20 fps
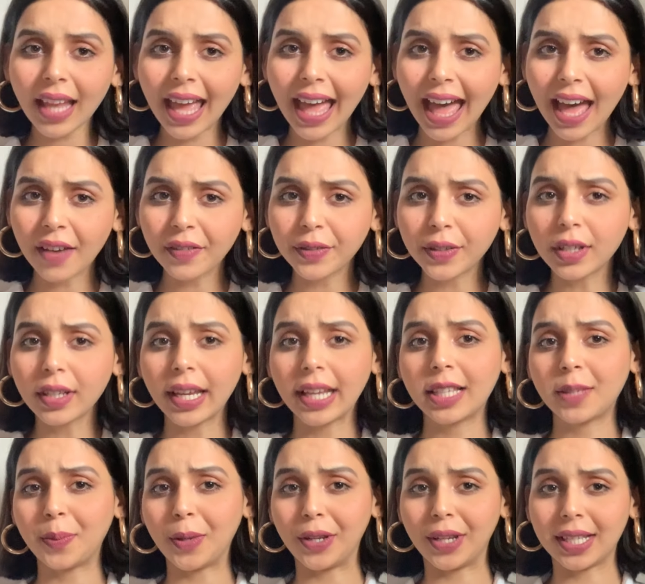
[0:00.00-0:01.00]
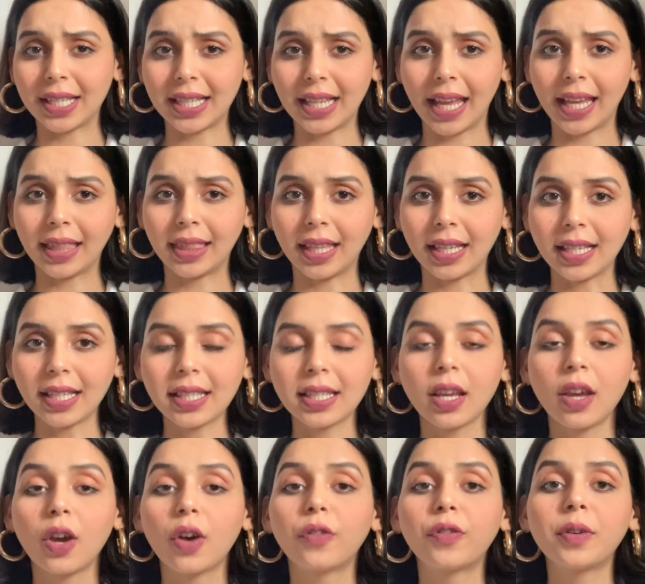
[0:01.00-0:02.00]
have a experience like this.
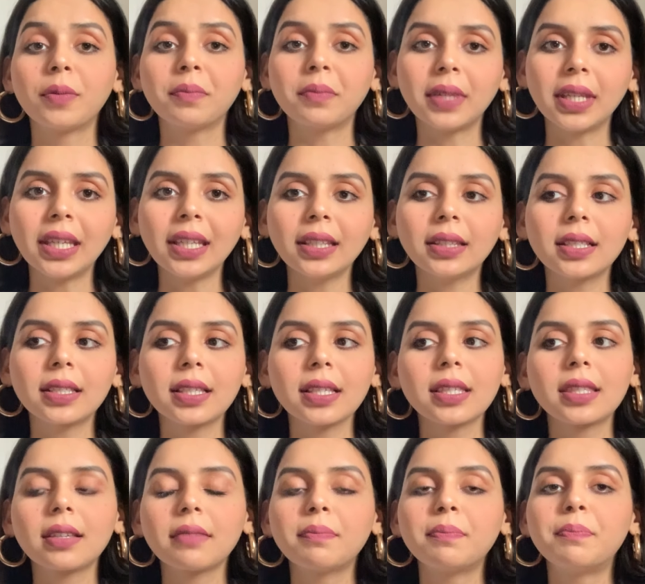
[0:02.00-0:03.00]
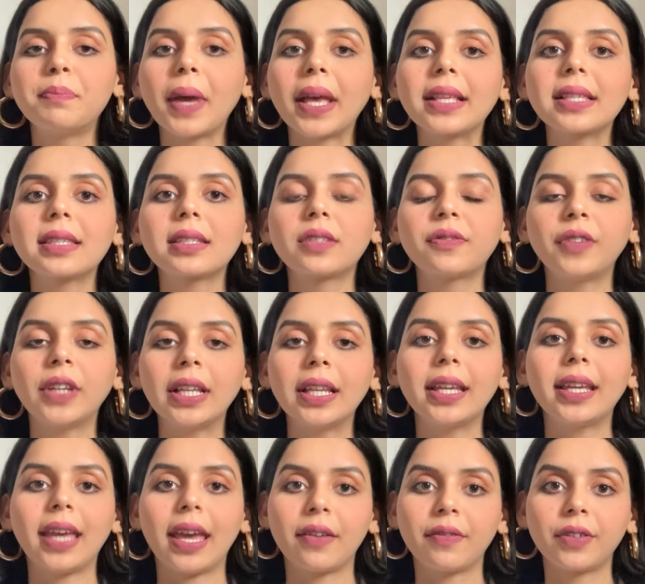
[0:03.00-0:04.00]
For me, this is the best
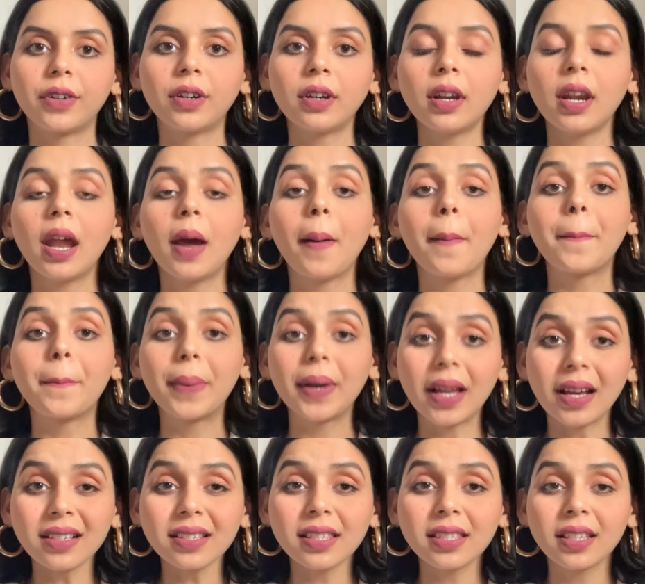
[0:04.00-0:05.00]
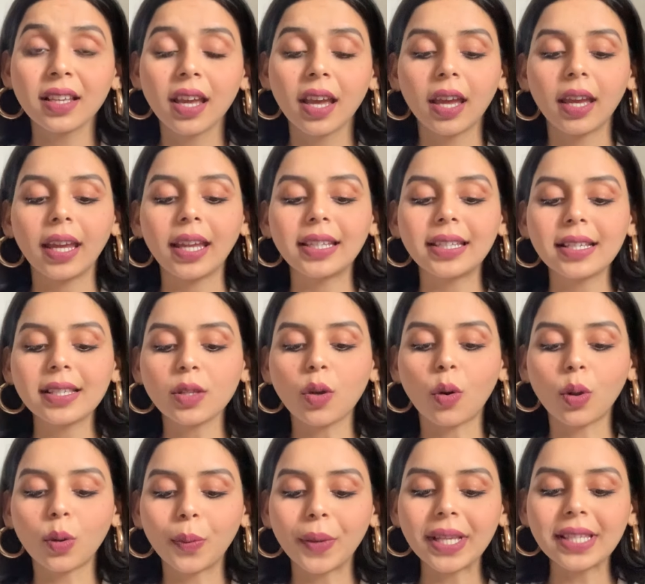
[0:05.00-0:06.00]
feeling ever. Plus, it is
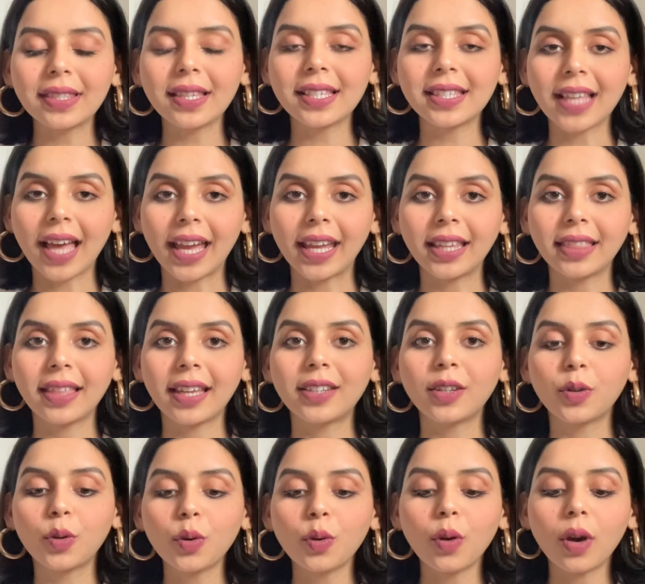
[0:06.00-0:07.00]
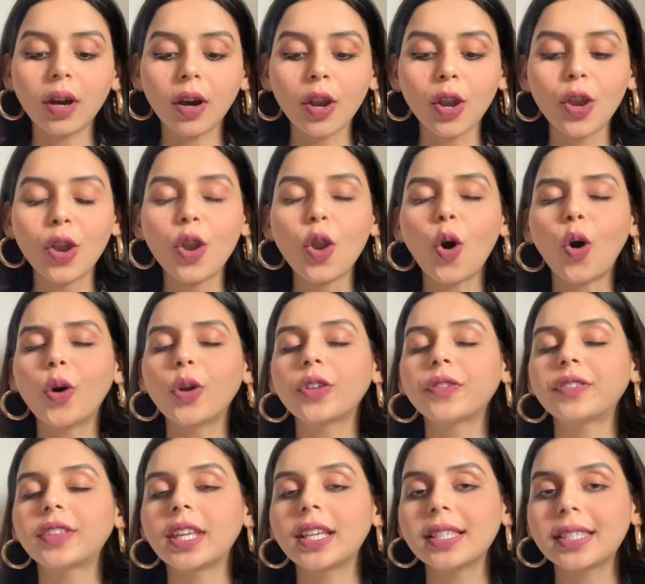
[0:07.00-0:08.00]
always the sign that a lot of
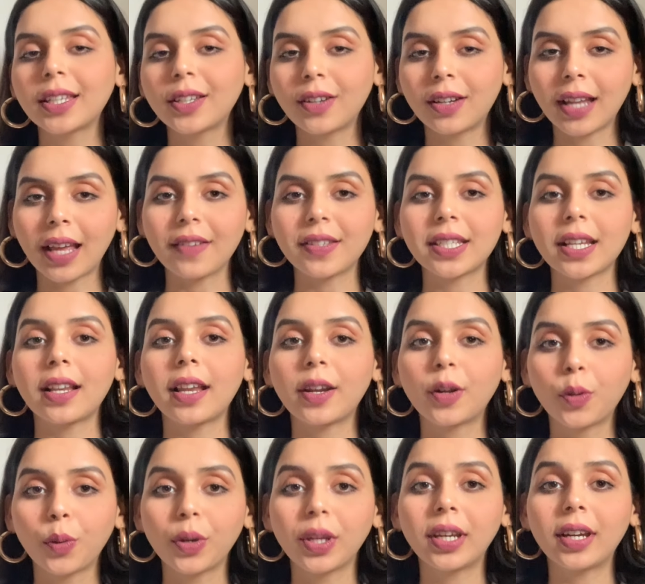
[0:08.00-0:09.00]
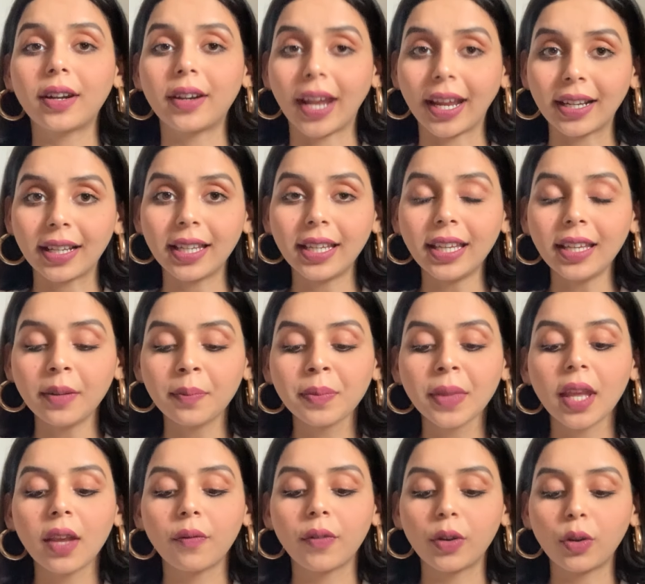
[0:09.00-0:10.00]
things in your lifestyle are going correctly
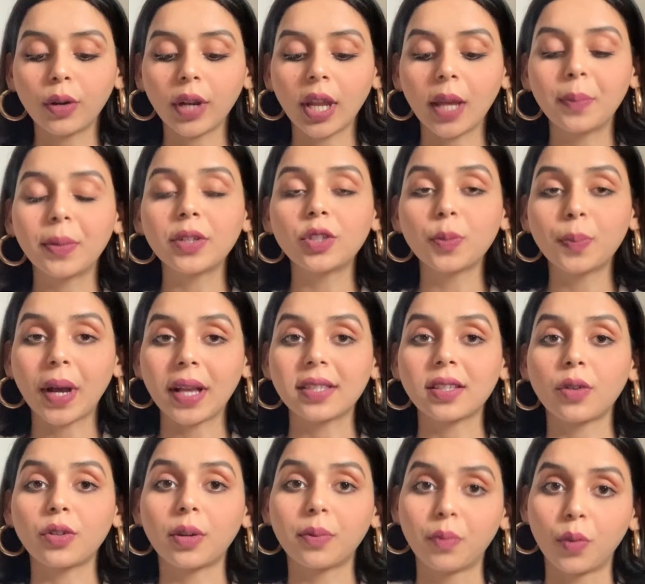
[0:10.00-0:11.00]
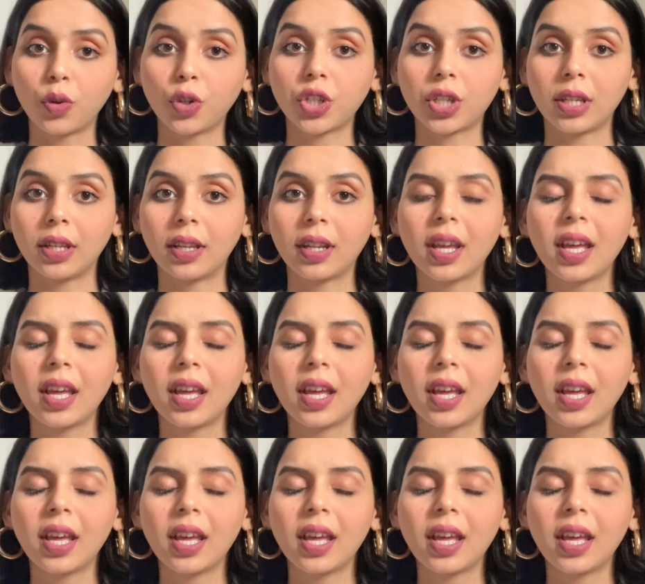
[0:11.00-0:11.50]
when you're able to pass out a motion.